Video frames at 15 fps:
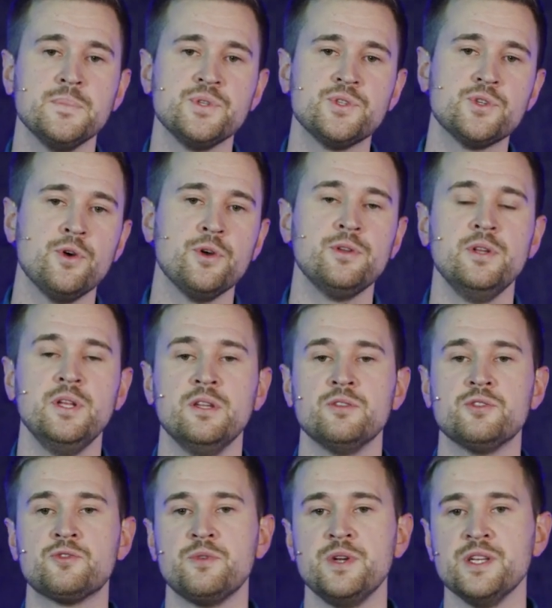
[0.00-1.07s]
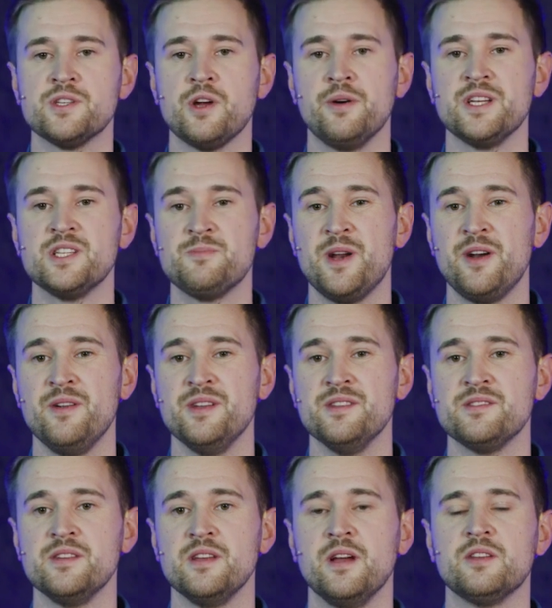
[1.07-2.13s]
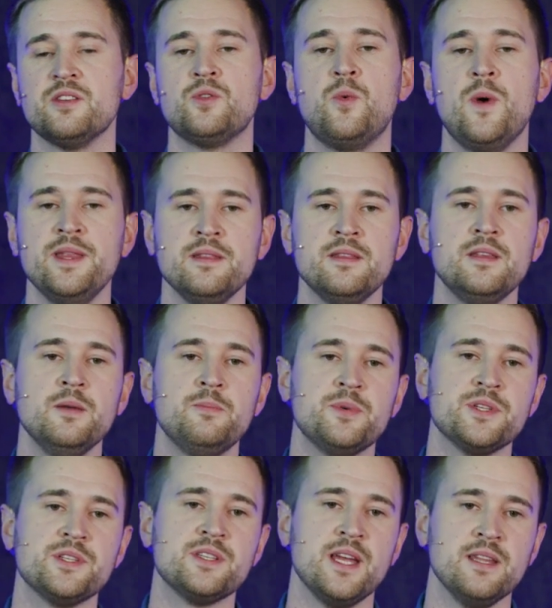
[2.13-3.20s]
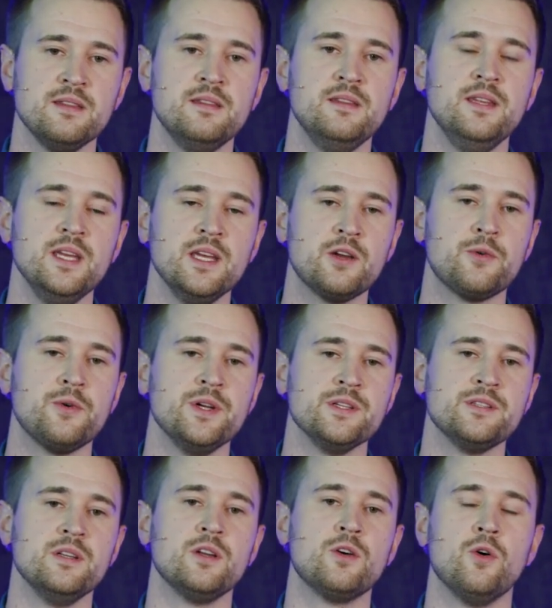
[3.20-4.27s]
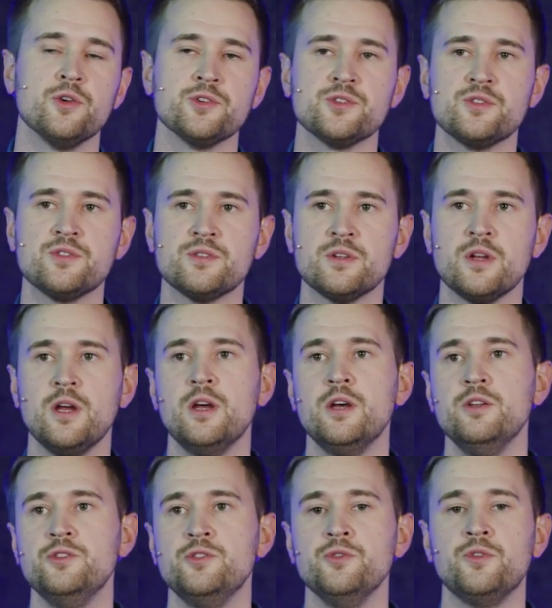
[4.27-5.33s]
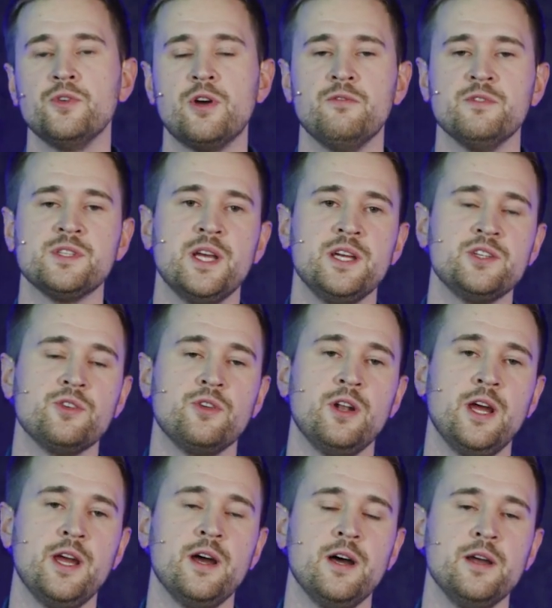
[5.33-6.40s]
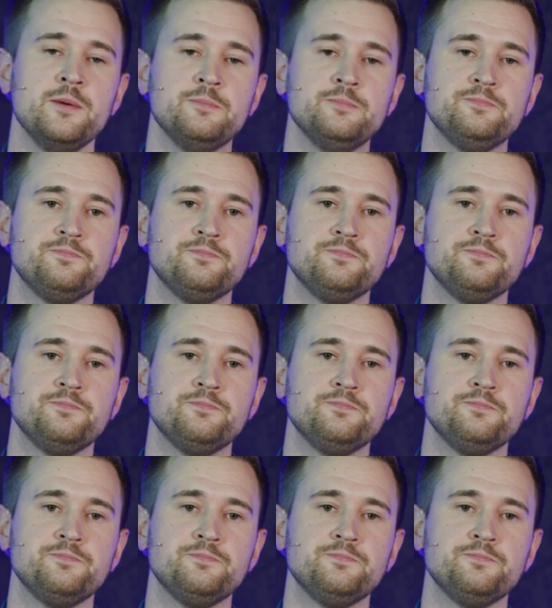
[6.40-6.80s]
certain industries are experiencing a 20% decrease in costs due to conversational AI.